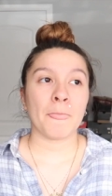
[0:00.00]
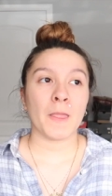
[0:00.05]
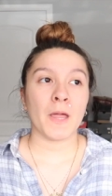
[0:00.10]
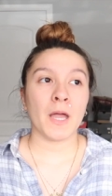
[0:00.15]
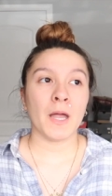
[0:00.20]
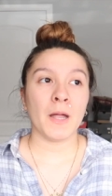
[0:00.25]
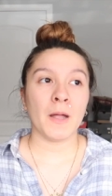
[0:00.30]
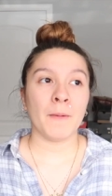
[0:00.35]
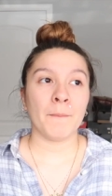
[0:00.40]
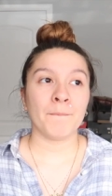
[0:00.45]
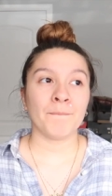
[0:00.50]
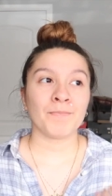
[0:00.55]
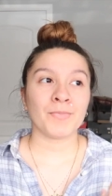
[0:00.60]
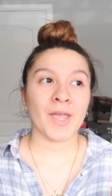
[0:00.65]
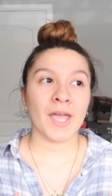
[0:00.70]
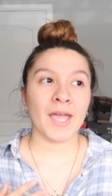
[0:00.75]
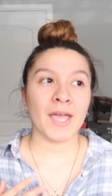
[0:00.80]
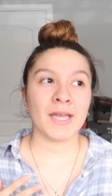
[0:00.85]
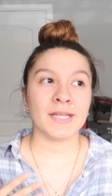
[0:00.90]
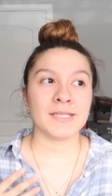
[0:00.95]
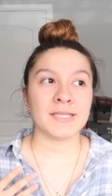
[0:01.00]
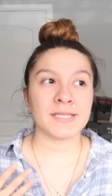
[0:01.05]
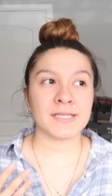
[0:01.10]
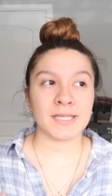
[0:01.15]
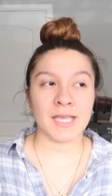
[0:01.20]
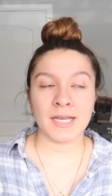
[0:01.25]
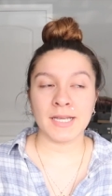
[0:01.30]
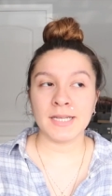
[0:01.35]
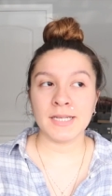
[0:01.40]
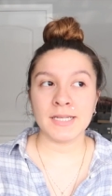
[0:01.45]
um, I had
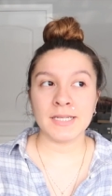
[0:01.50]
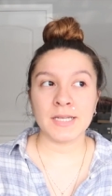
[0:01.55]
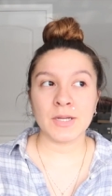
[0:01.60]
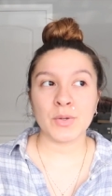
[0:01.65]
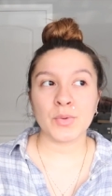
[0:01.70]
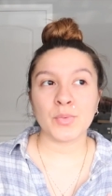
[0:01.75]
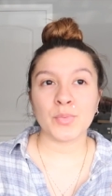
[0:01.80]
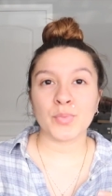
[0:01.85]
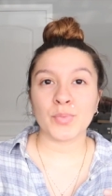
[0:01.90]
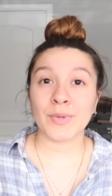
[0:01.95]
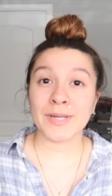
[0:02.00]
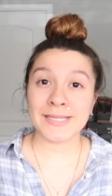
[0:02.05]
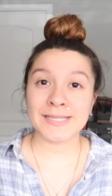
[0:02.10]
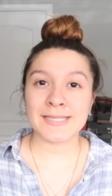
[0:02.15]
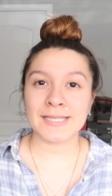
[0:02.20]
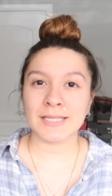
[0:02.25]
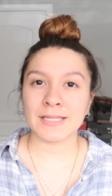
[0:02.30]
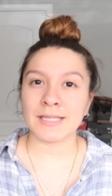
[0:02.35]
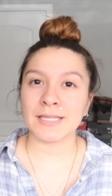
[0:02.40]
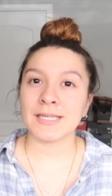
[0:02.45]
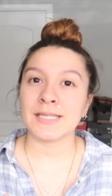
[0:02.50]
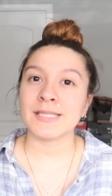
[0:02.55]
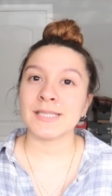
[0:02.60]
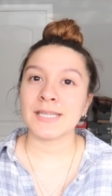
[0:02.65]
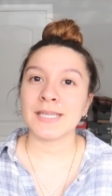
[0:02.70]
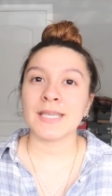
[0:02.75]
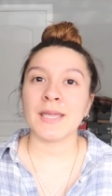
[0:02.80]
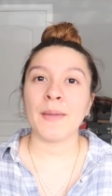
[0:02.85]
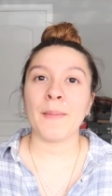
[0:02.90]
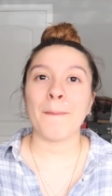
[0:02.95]
decided recently
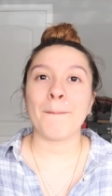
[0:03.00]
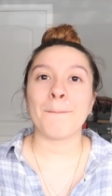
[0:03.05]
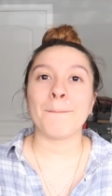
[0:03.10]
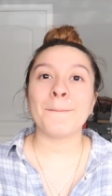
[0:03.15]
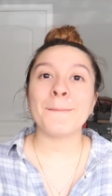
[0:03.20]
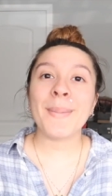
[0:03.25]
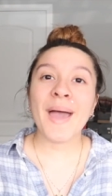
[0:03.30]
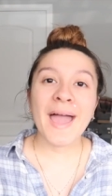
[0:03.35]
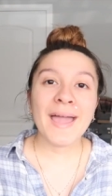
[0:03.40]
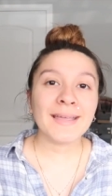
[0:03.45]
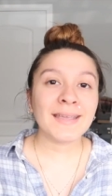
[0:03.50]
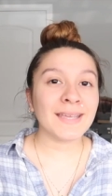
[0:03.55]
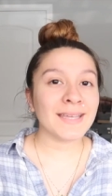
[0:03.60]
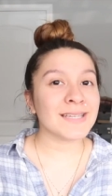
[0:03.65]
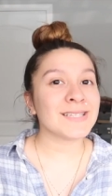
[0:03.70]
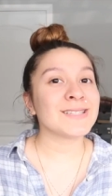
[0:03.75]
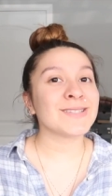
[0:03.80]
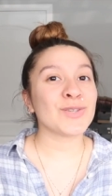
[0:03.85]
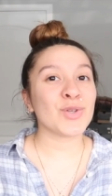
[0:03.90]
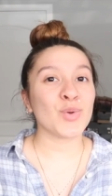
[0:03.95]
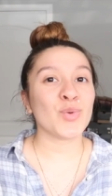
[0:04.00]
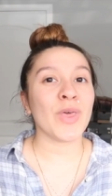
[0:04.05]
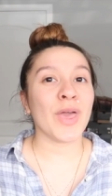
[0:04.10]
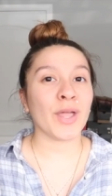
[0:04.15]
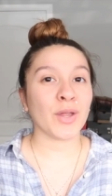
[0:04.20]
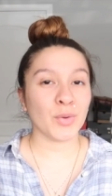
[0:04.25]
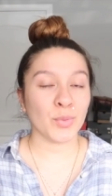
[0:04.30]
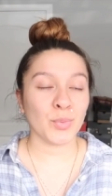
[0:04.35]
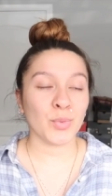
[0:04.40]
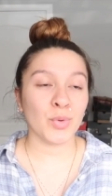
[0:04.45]
to get back into
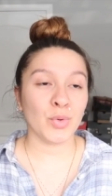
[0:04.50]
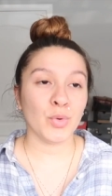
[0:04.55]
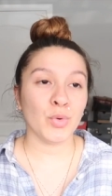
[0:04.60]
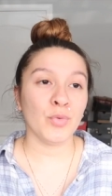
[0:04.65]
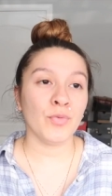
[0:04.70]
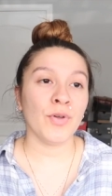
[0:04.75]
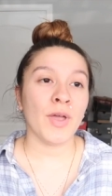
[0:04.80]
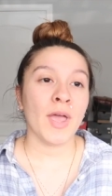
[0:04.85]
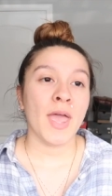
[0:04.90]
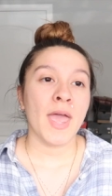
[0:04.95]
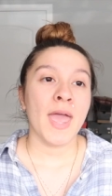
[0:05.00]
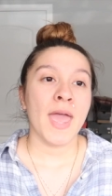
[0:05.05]
that groove